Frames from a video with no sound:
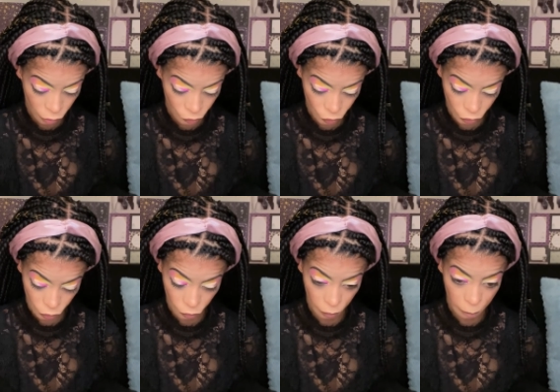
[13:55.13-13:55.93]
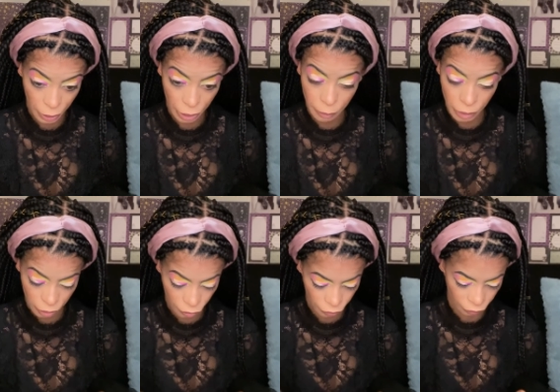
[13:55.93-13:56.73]
So maybe,
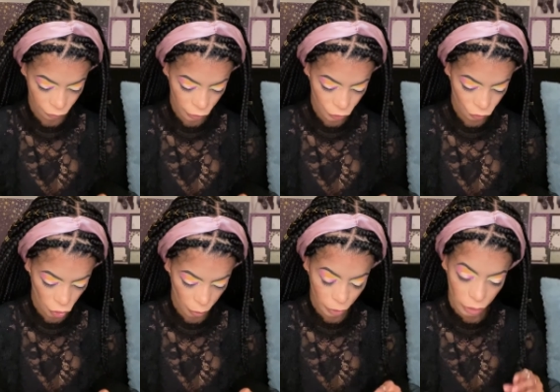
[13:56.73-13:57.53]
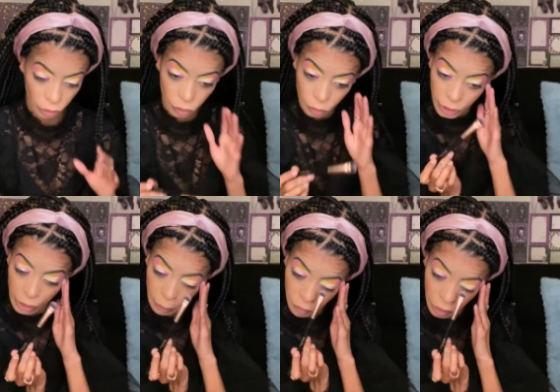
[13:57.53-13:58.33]
okay, first of all, I'm gonna do the
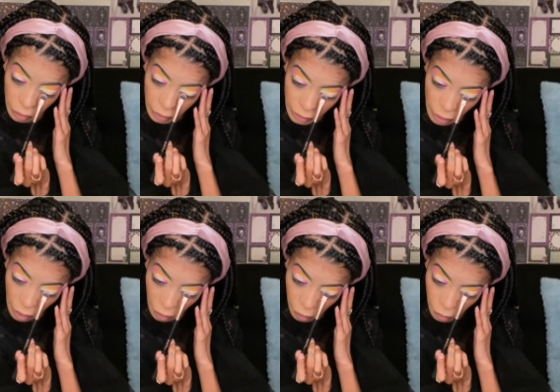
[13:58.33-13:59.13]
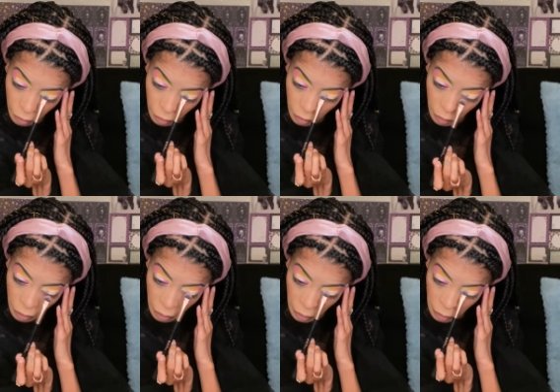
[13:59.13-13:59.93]
same thing on this eye.
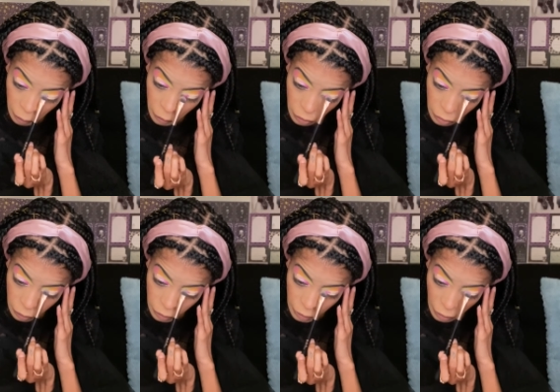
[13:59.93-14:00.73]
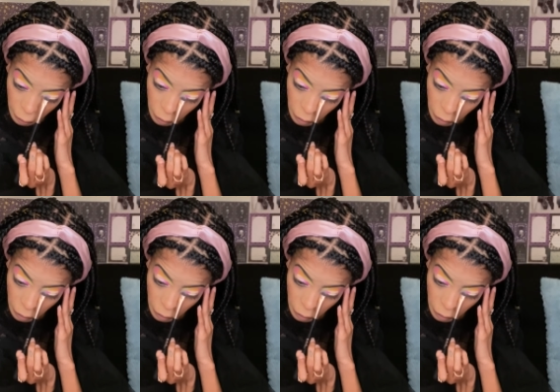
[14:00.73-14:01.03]
Gonna use that